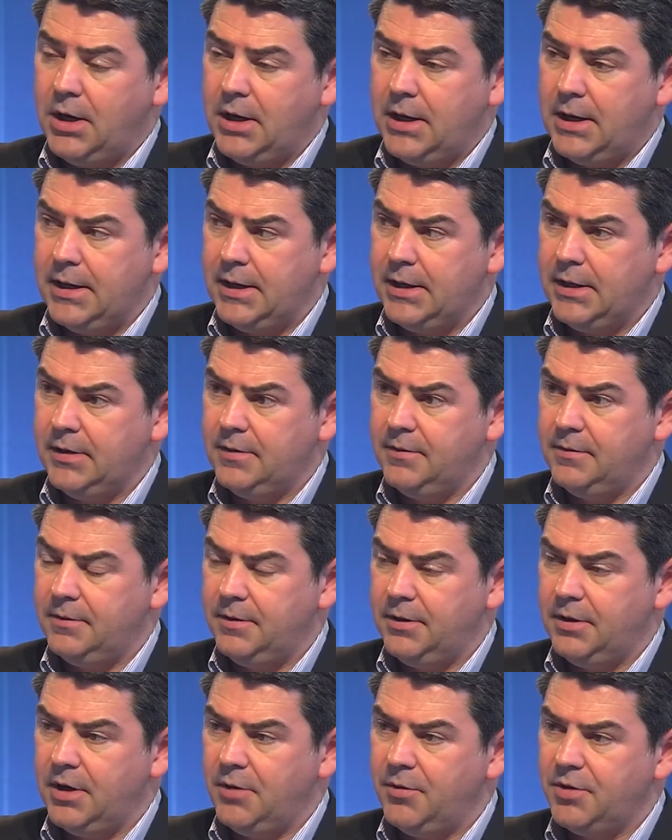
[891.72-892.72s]
And
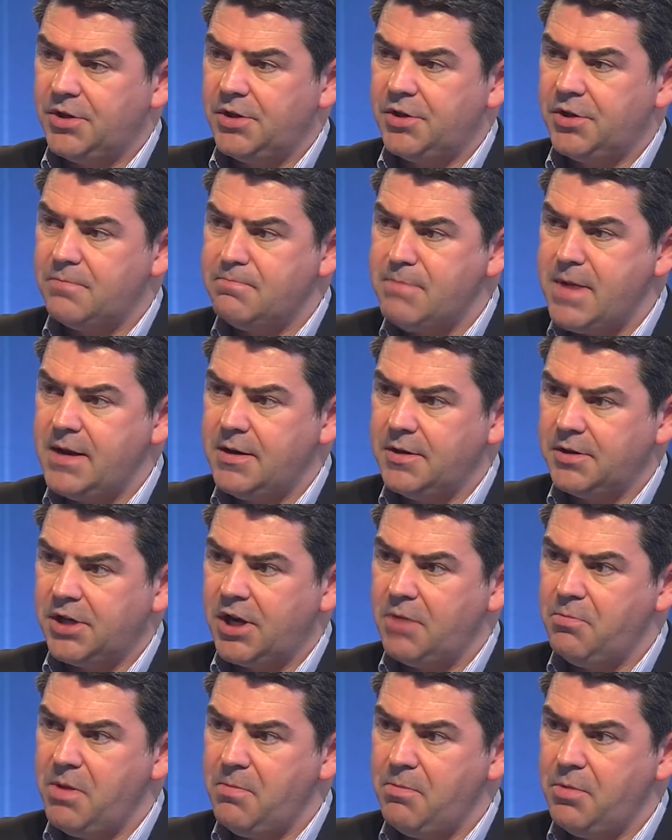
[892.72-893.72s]
there's a tremendous
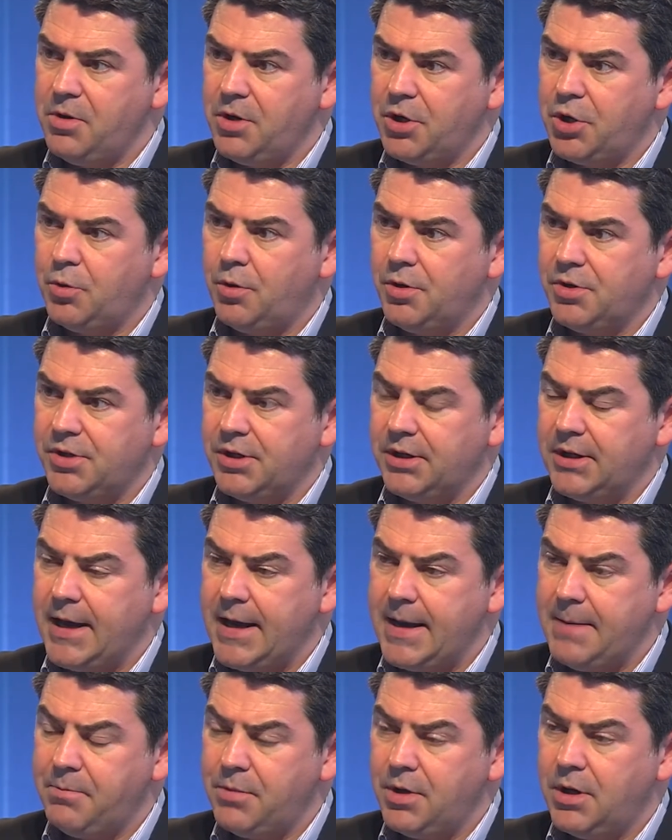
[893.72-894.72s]
commitment across the
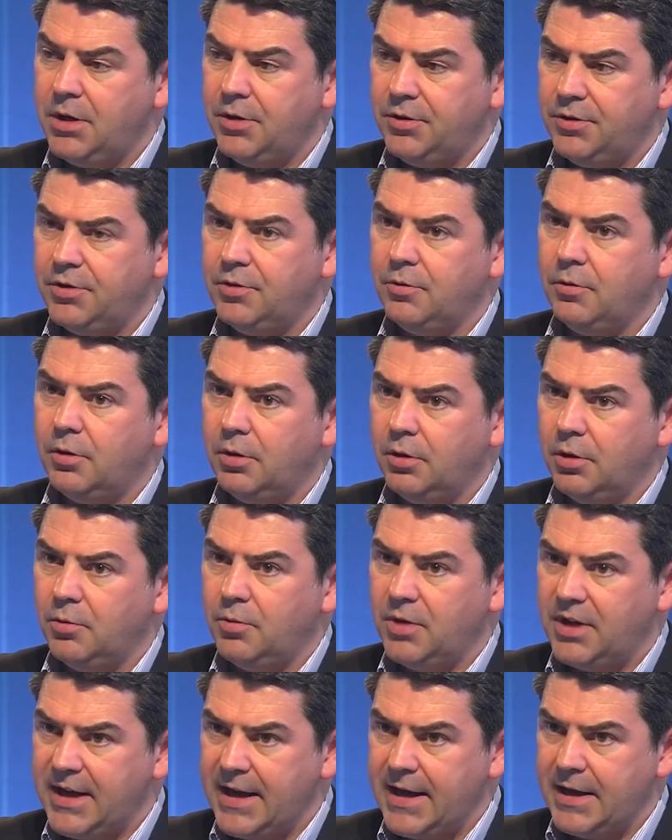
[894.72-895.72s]
game to do all that we
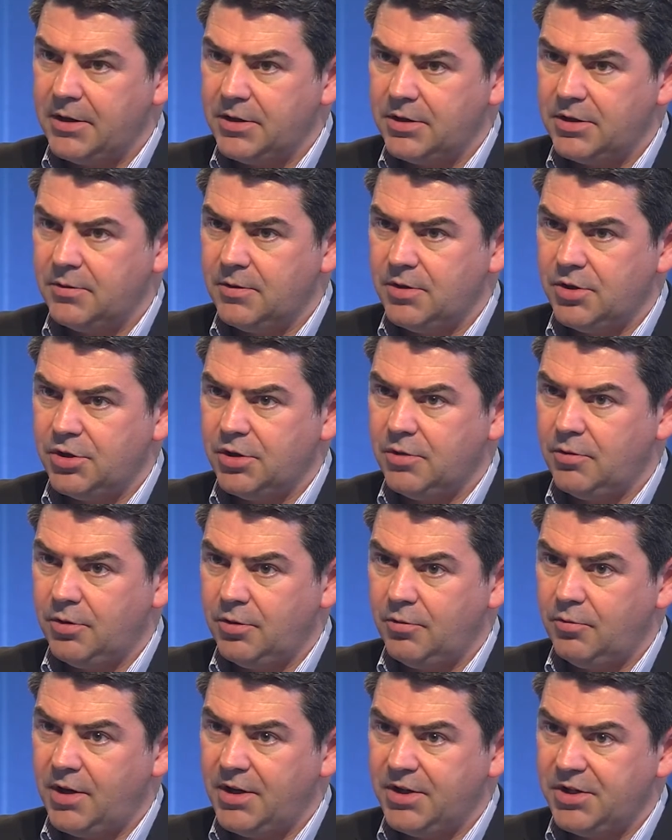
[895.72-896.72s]
can to ensure that
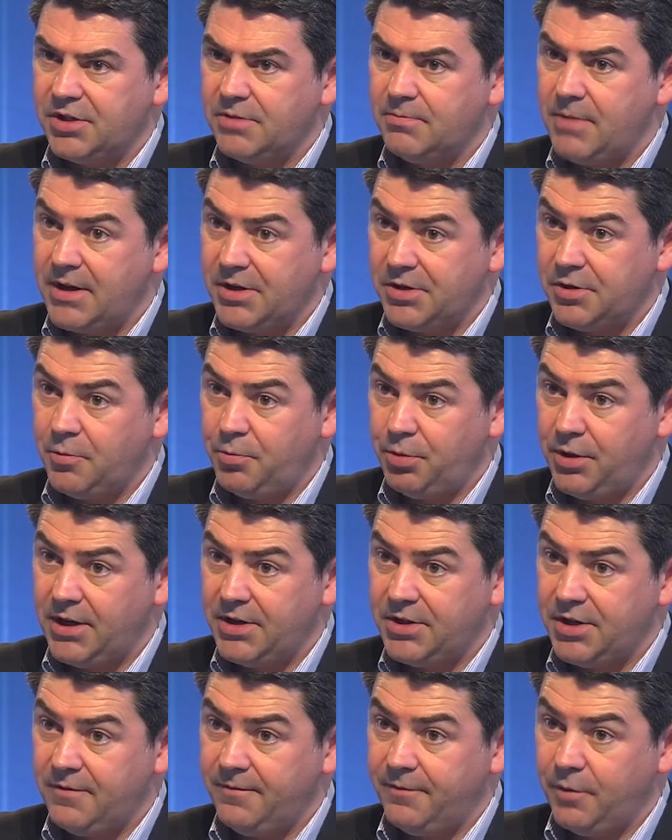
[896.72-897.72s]
racism has no place
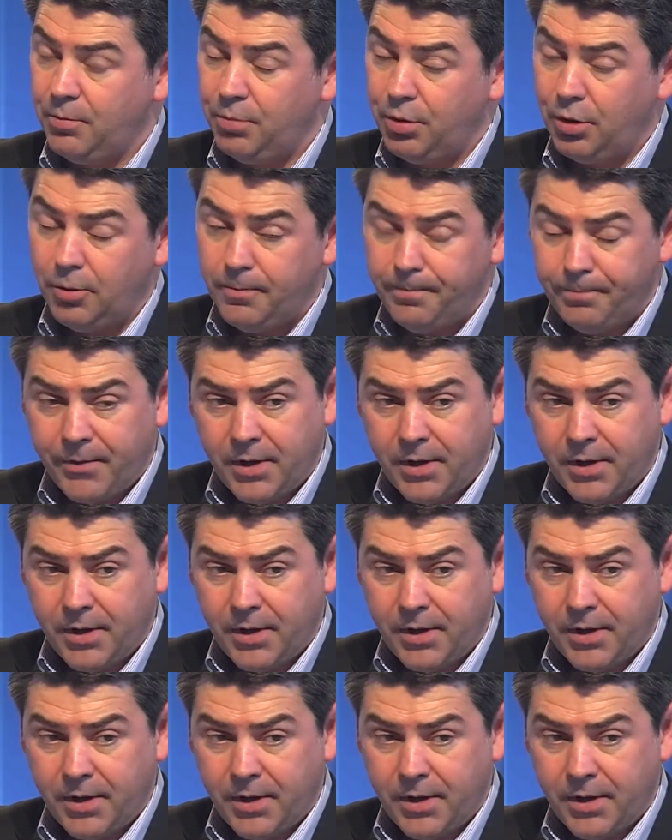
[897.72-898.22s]
in football.